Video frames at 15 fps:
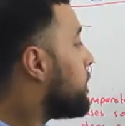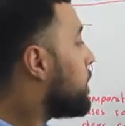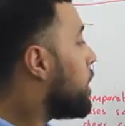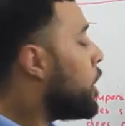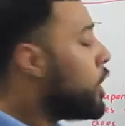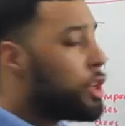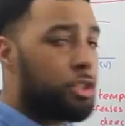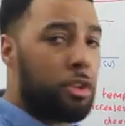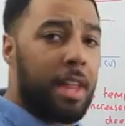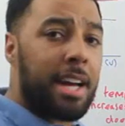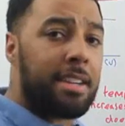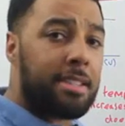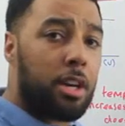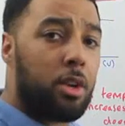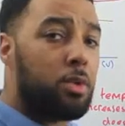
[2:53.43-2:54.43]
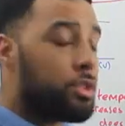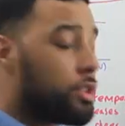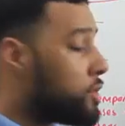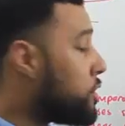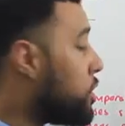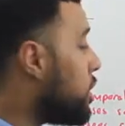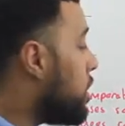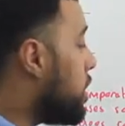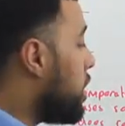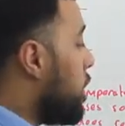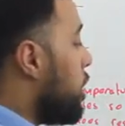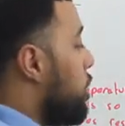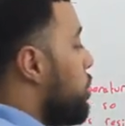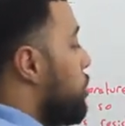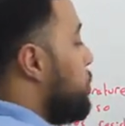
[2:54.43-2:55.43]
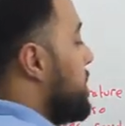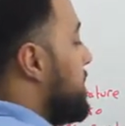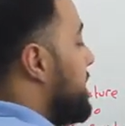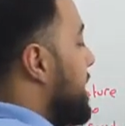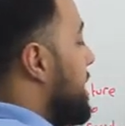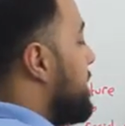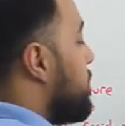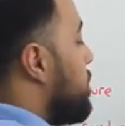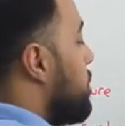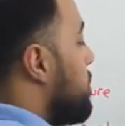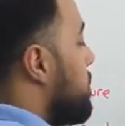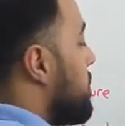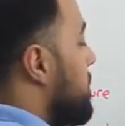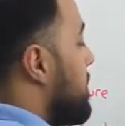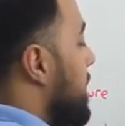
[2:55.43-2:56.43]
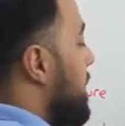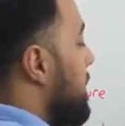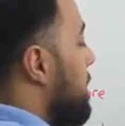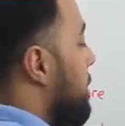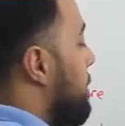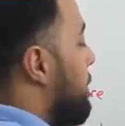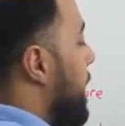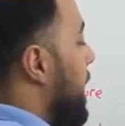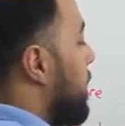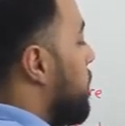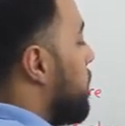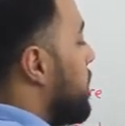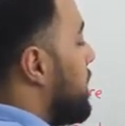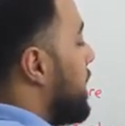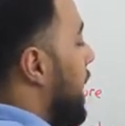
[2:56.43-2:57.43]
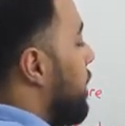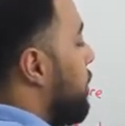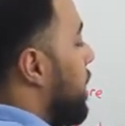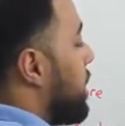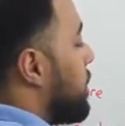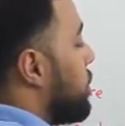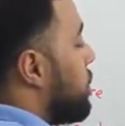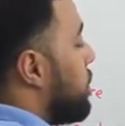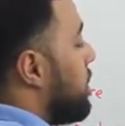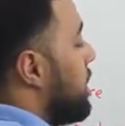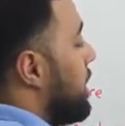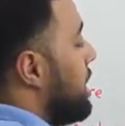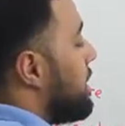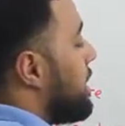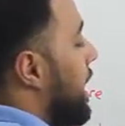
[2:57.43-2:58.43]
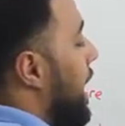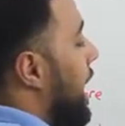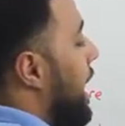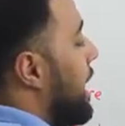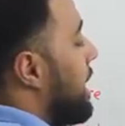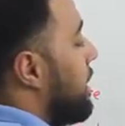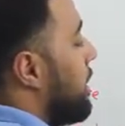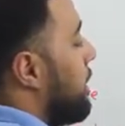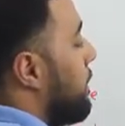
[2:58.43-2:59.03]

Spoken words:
So that tells us that resistance in the backward direction is high.